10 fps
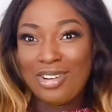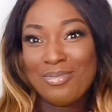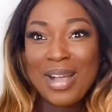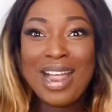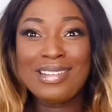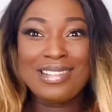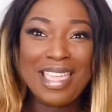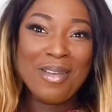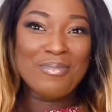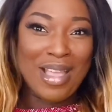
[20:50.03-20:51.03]
ban and
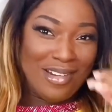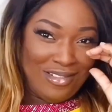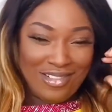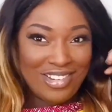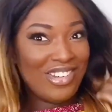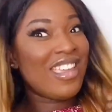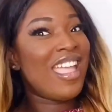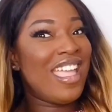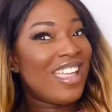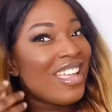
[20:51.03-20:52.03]
air ban. No,
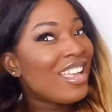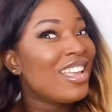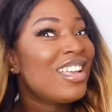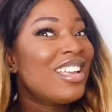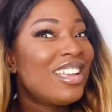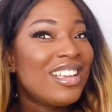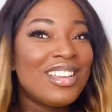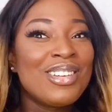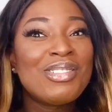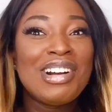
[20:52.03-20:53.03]
share.
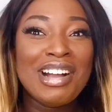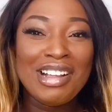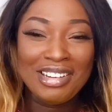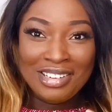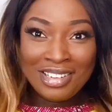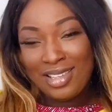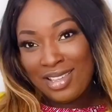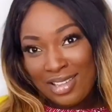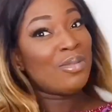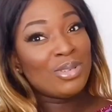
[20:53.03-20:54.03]
And one.
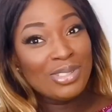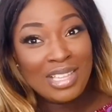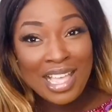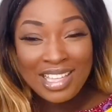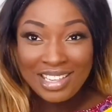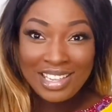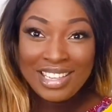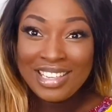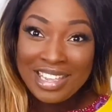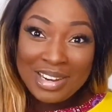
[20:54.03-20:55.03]
Bussia.
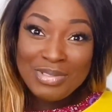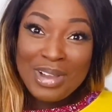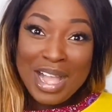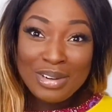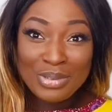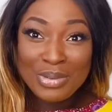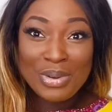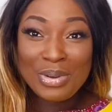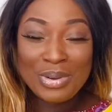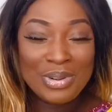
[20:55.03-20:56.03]
And one,
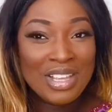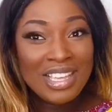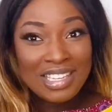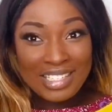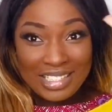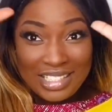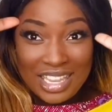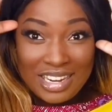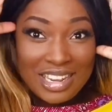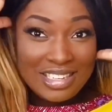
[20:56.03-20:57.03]
no. In
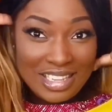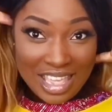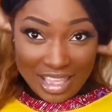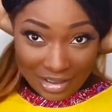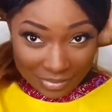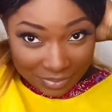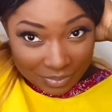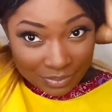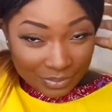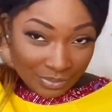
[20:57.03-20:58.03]
Tiena, dear.
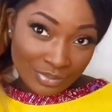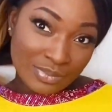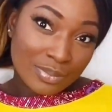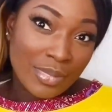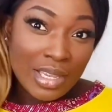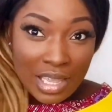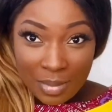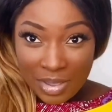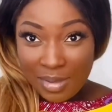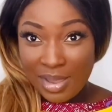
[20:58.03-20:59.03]
Makeup,
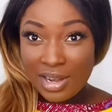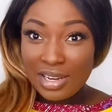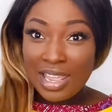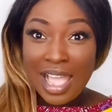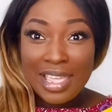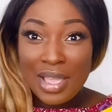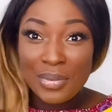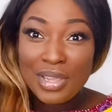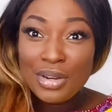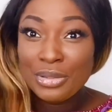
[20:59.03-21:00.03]
baby, and in the eye,
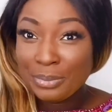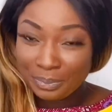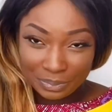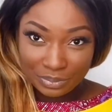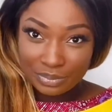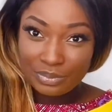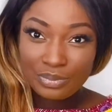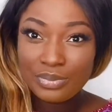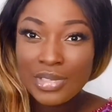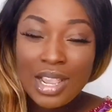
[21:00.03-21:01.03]
you know.
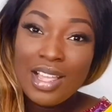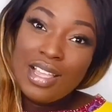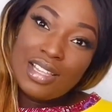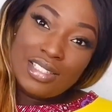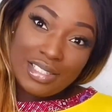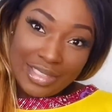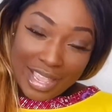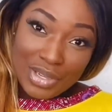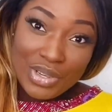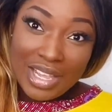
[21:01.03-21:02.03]
And say,
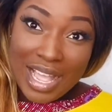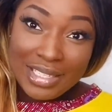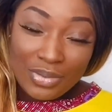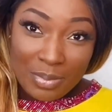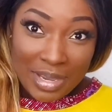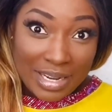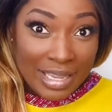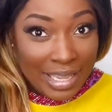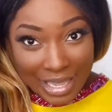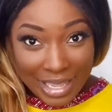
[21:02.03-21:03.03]
thank you guys for being
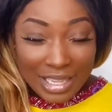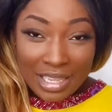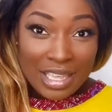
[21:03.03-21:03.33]
here.